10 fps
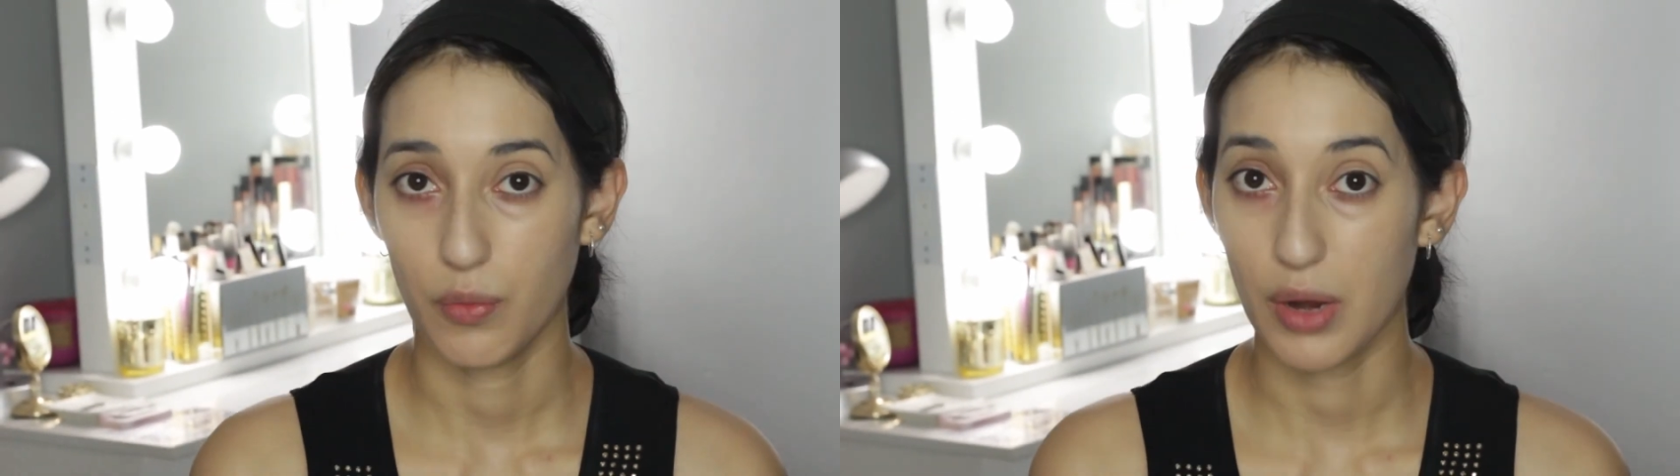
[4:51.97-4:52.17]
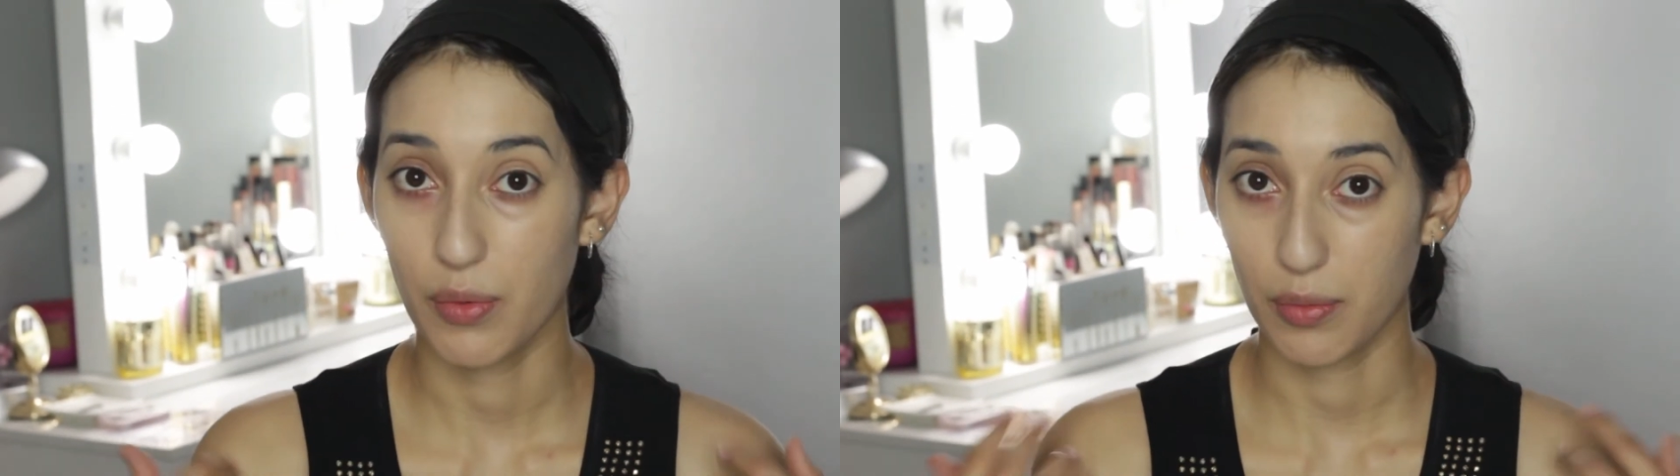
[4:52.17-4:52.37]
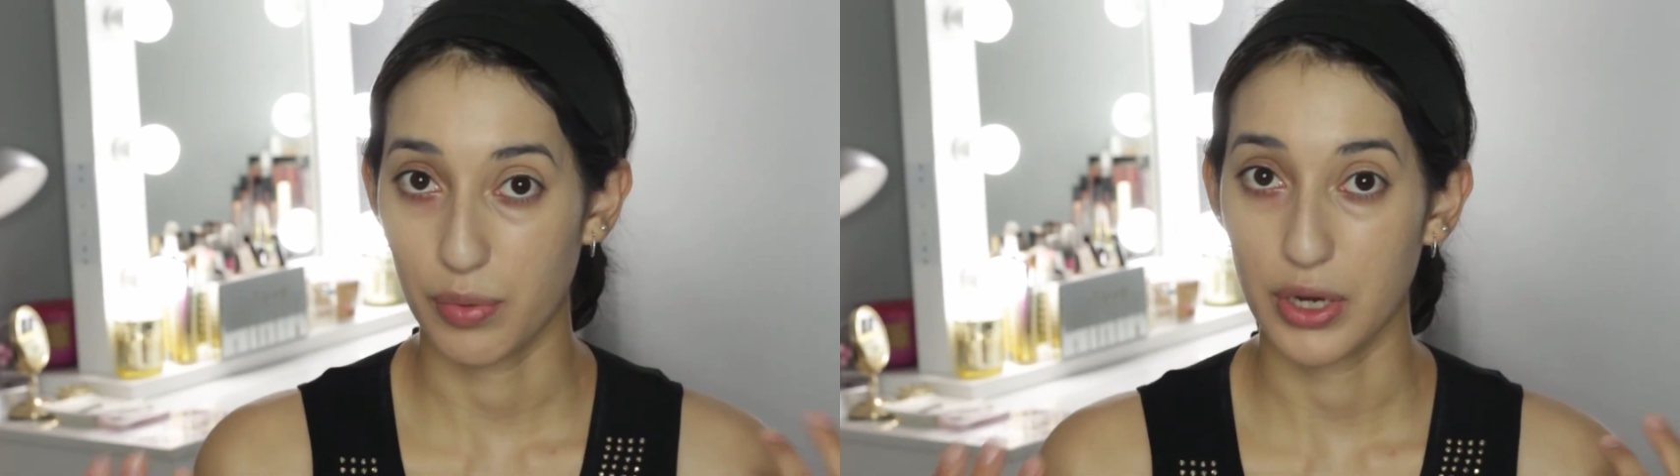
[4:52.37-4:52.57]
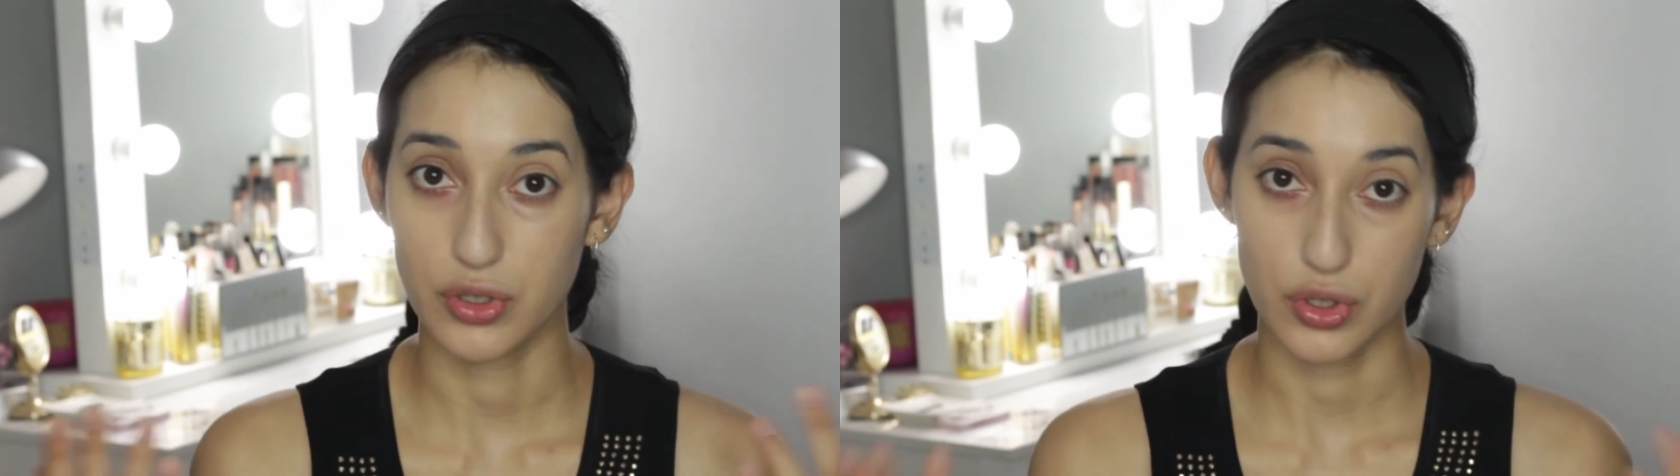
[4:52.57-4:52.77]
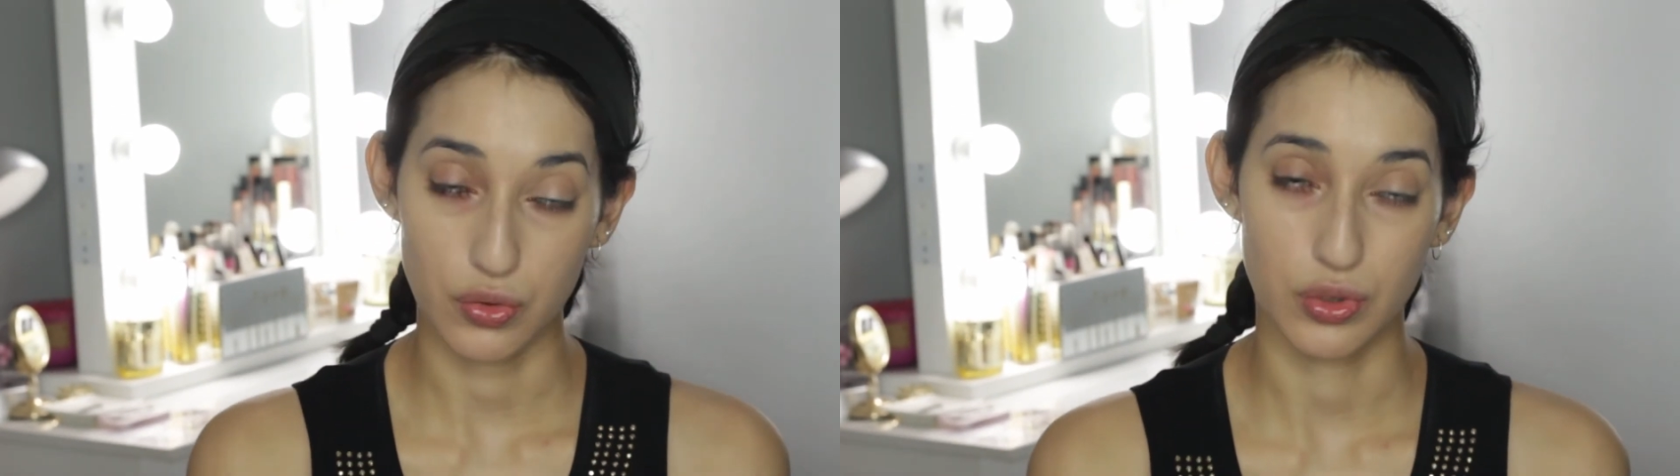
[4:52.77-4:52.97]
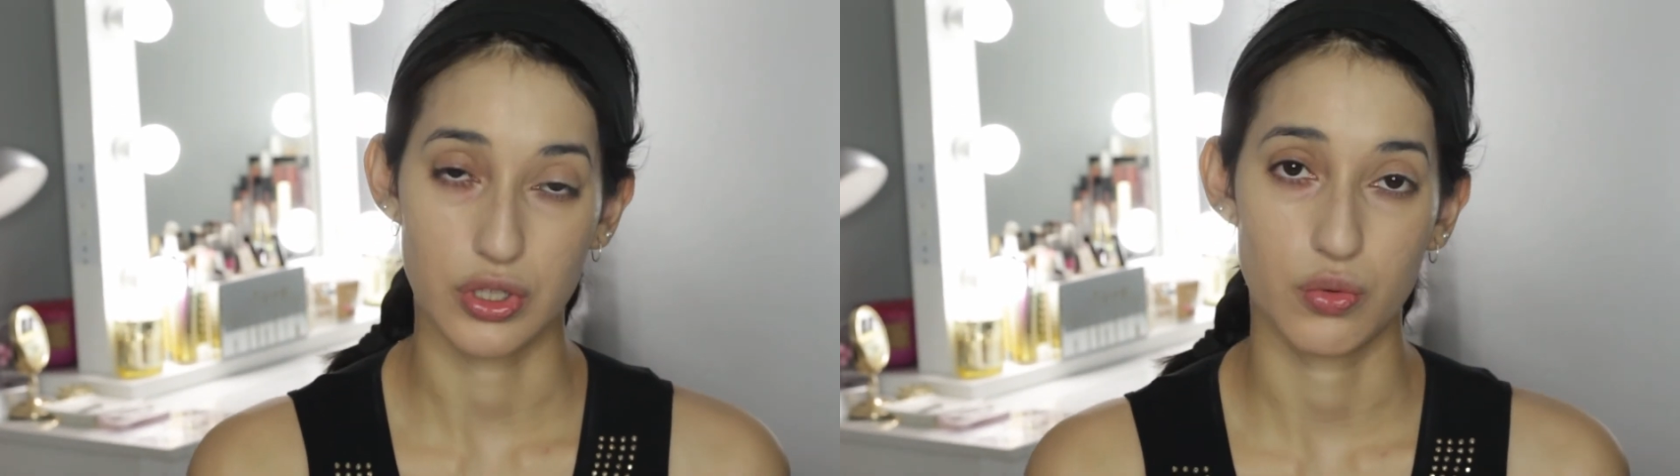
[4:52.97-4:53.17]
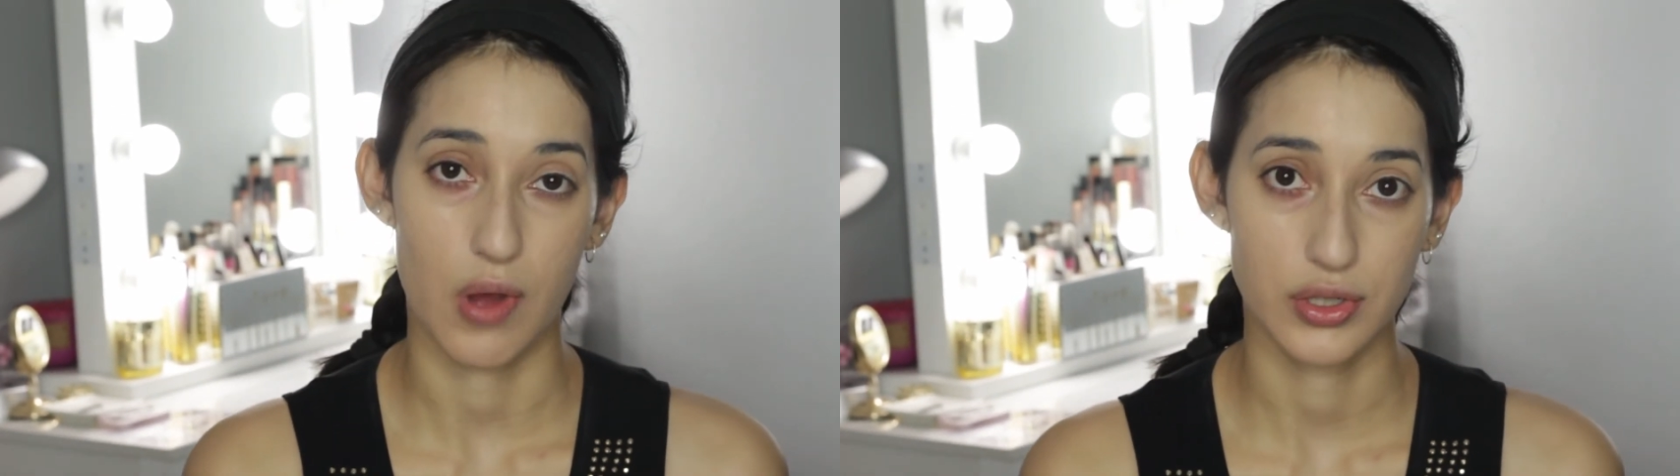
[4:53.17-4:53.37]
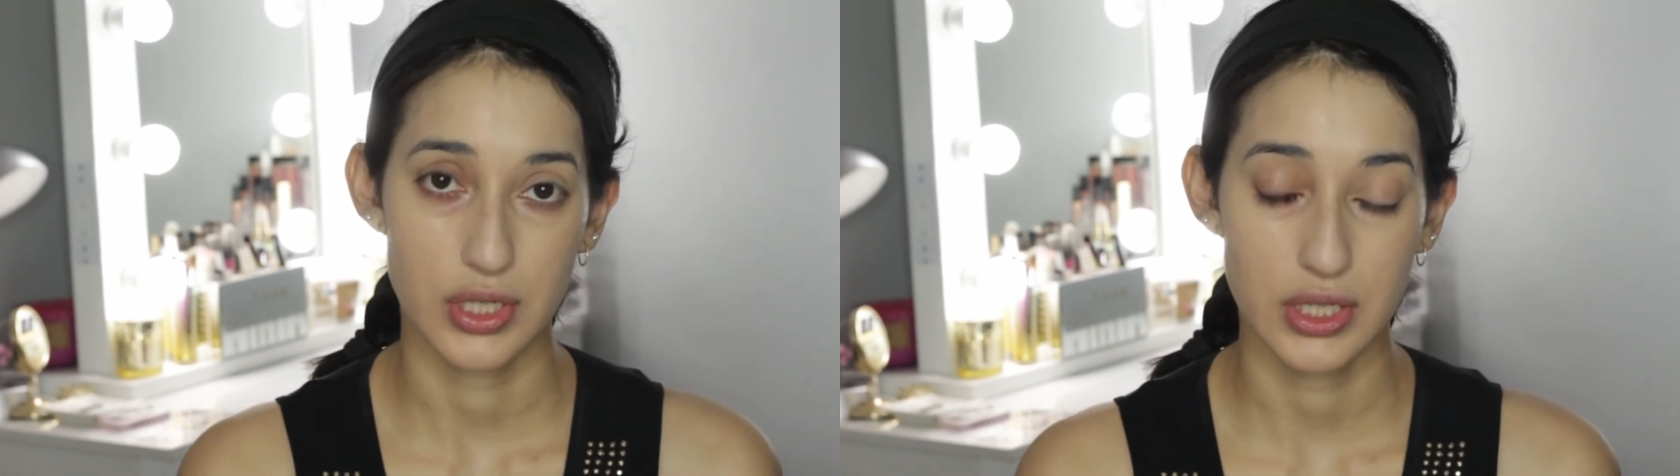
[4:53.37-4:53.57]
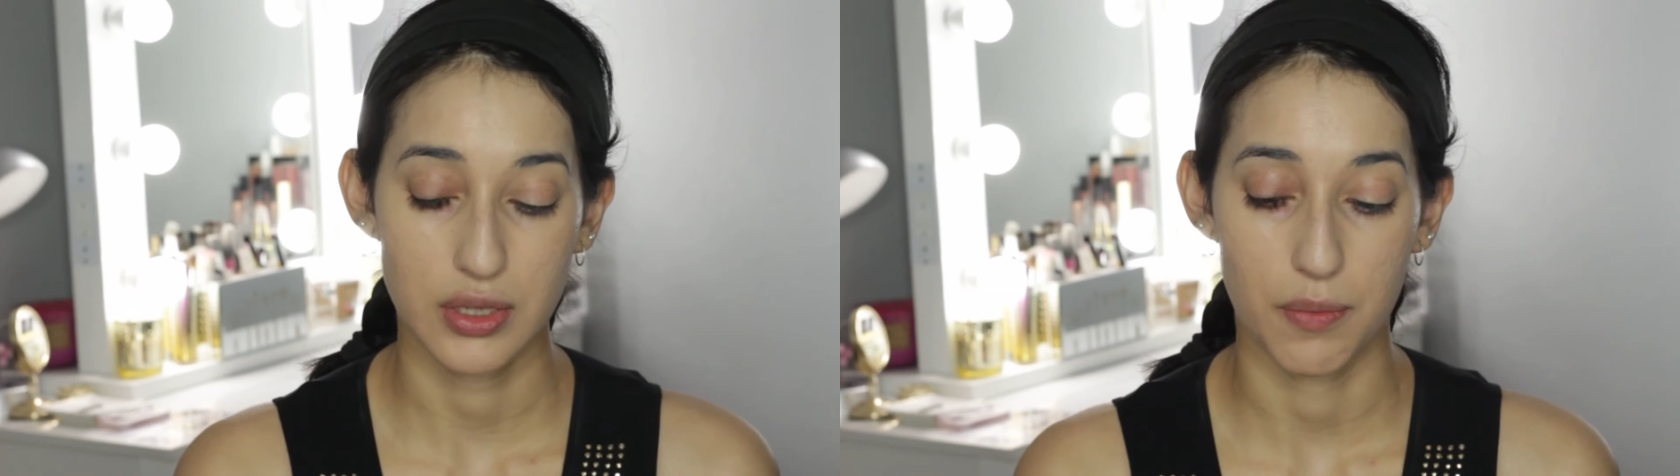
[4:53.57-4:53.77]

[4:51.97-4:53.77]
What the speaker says: whenever I bring to you the swatches